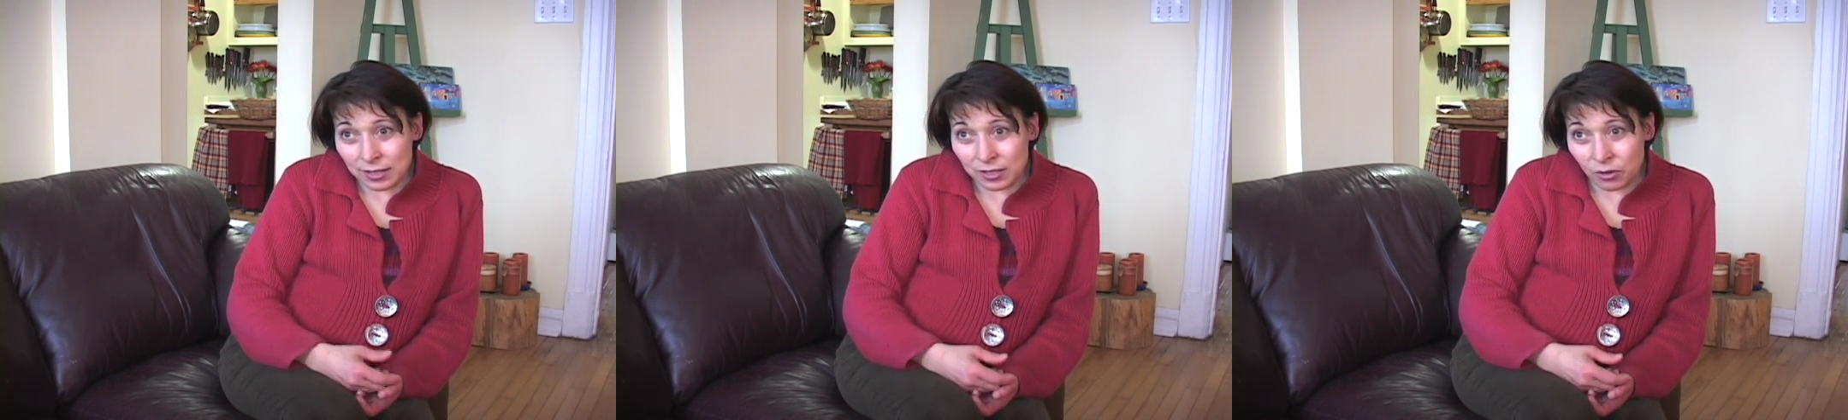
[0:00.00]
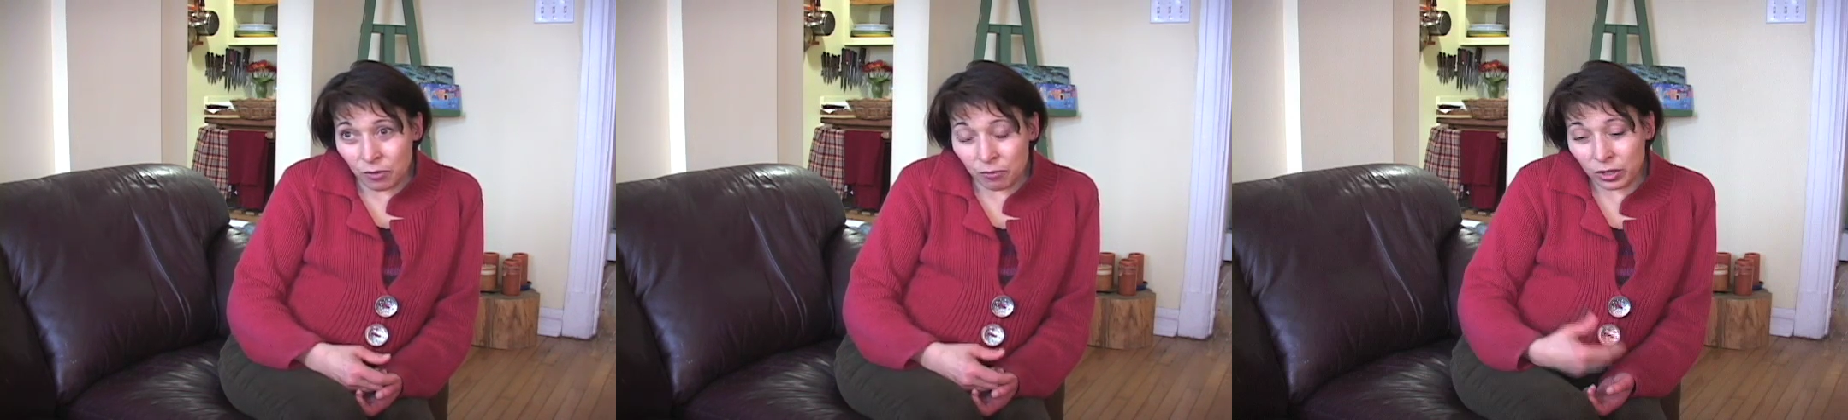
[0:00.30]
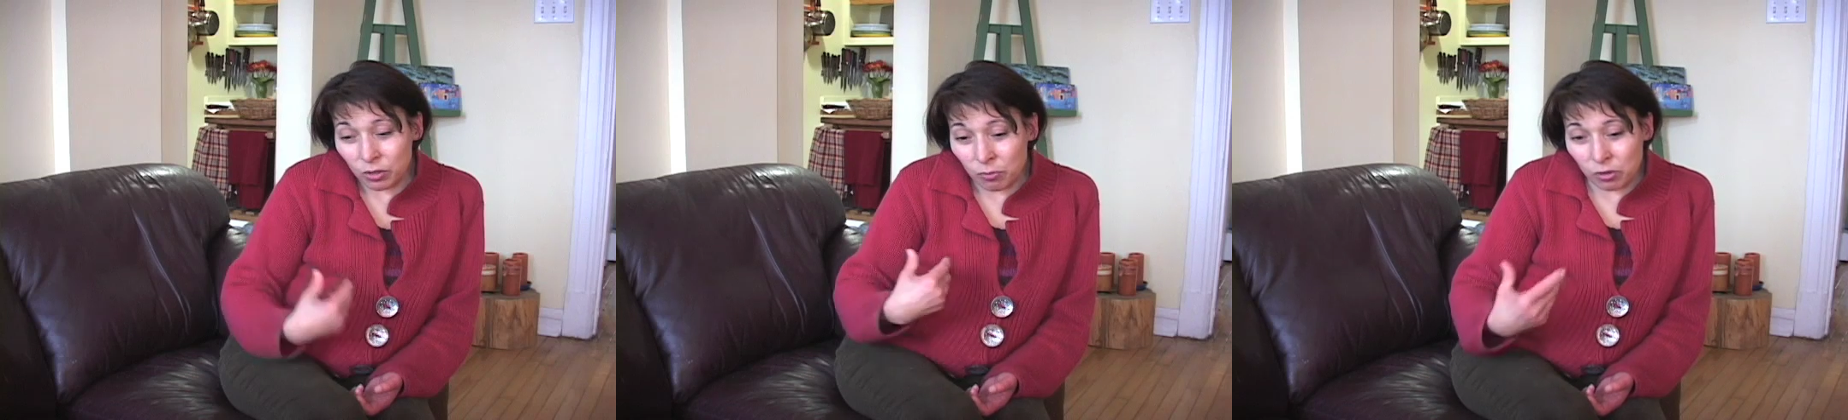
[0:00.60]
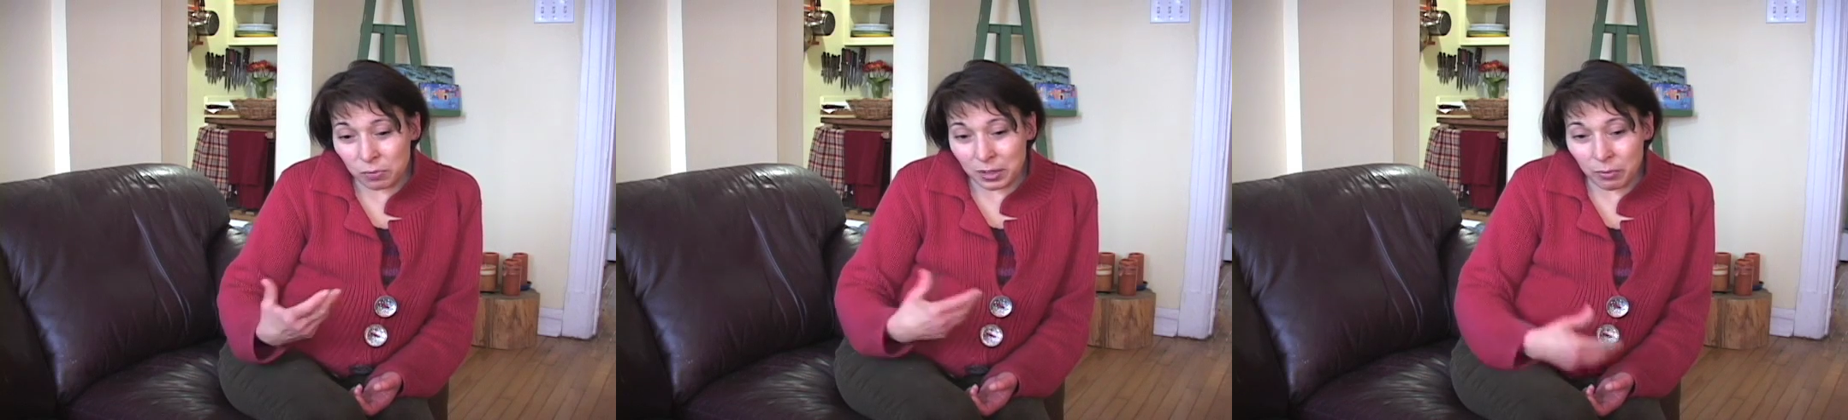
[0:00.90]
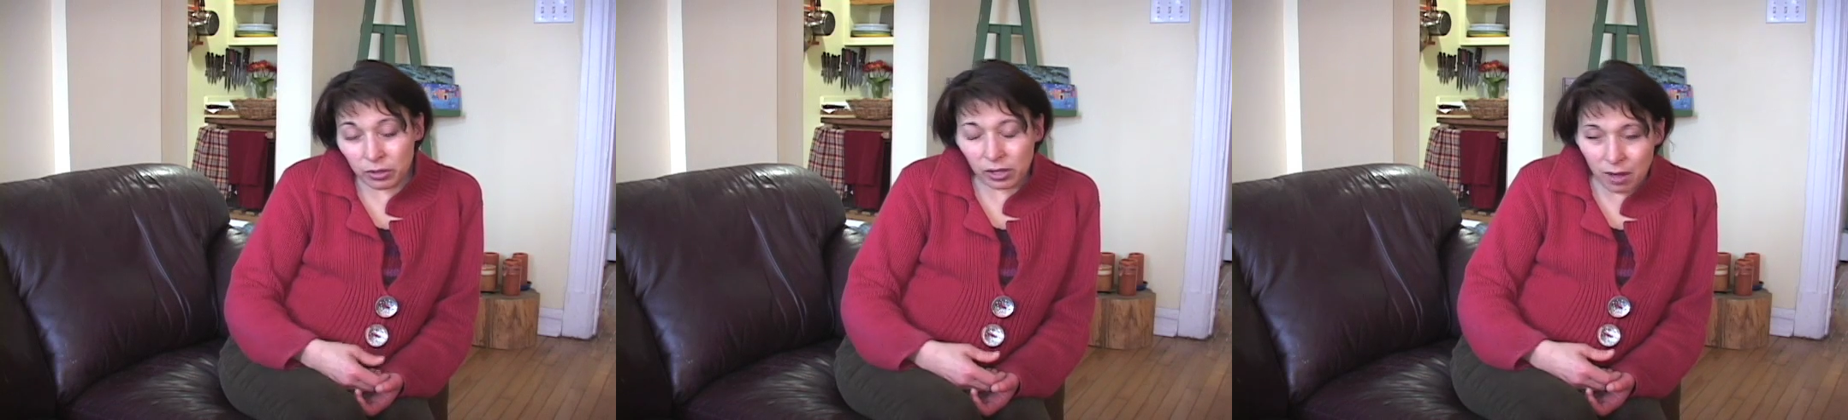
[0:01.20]
So, most
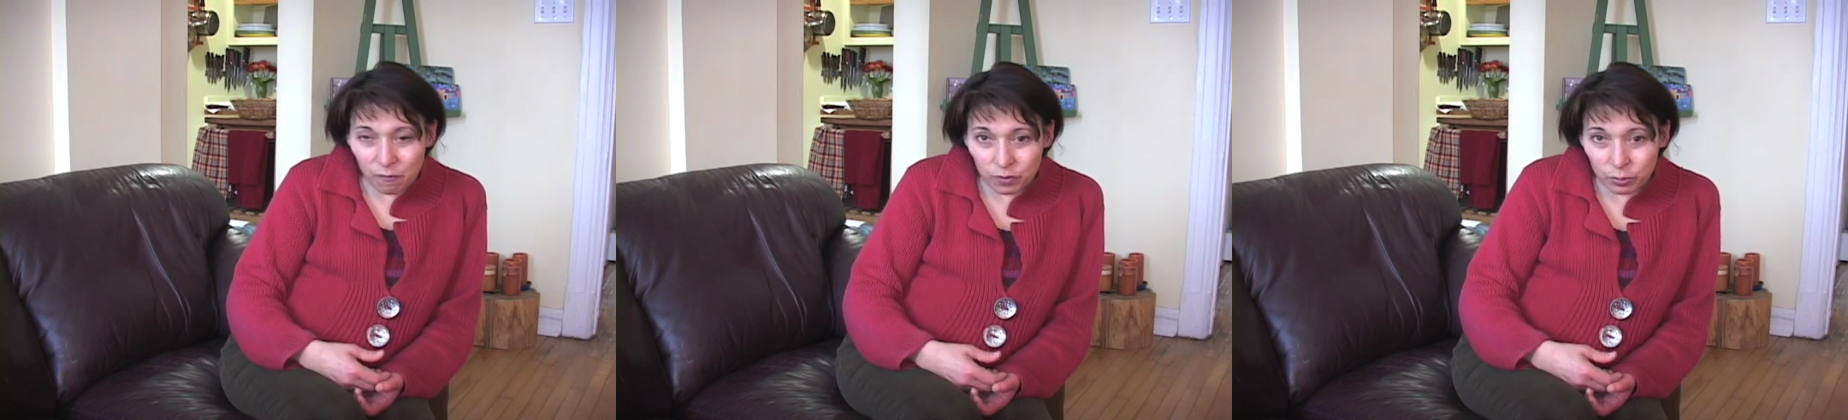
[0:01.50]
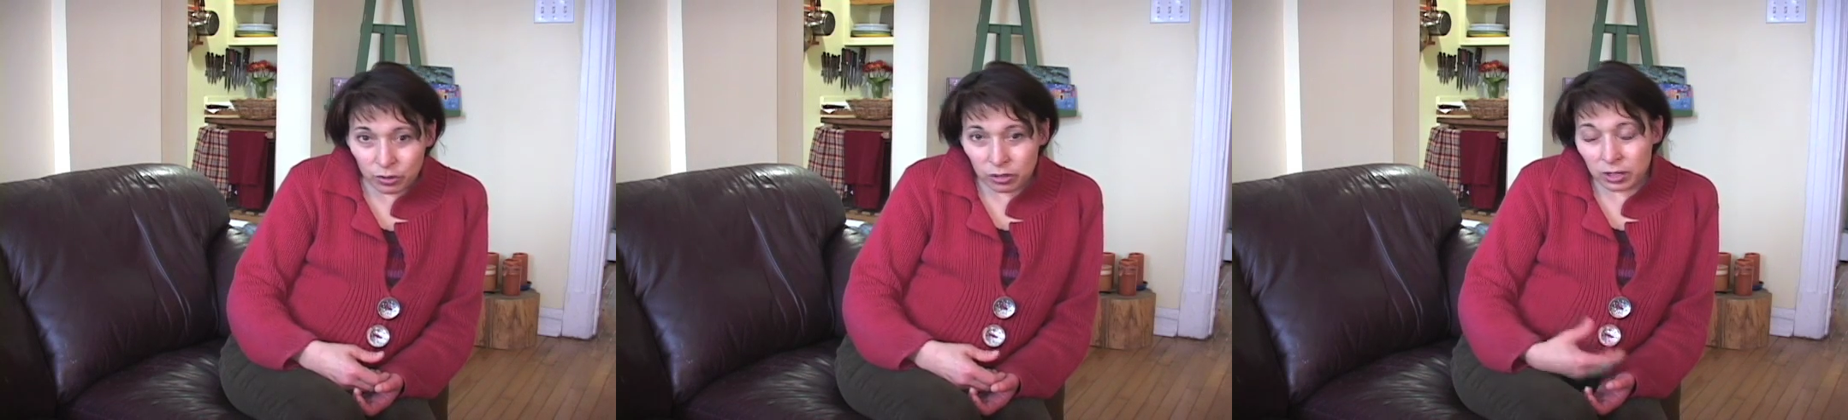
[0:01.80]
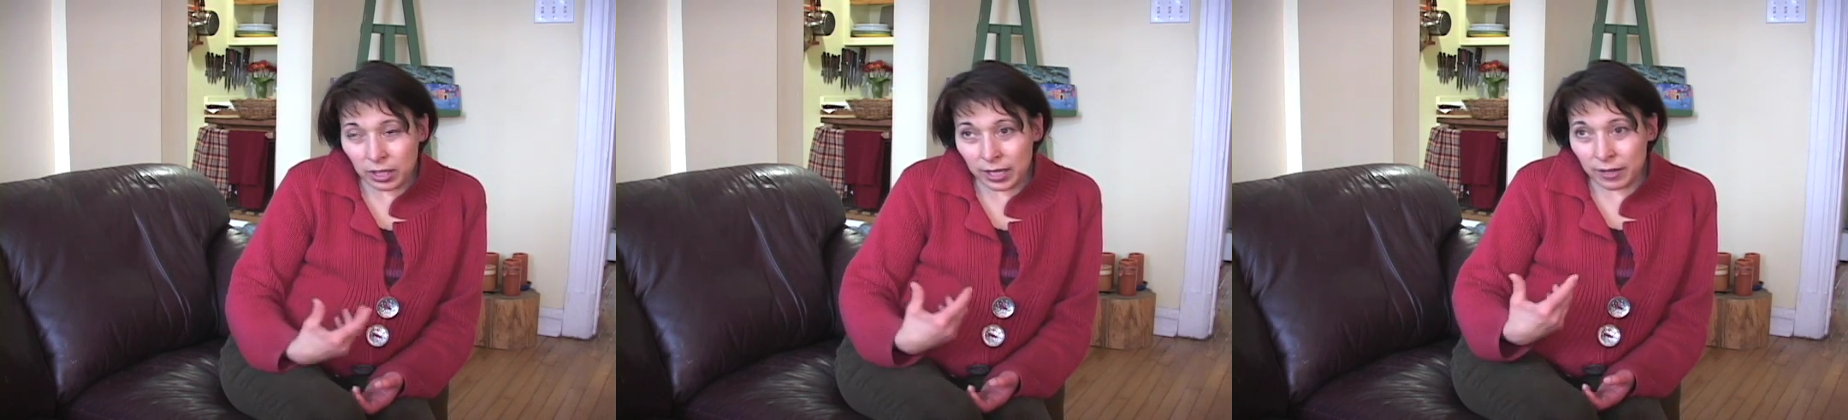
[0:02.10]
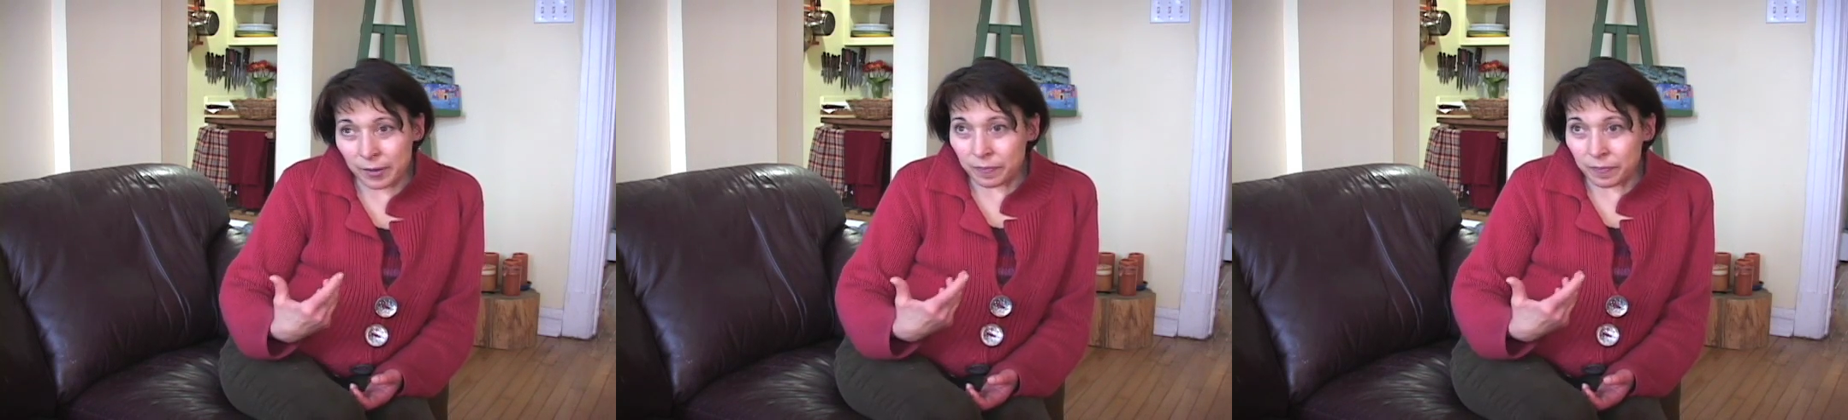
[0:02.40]
people are comfortable and they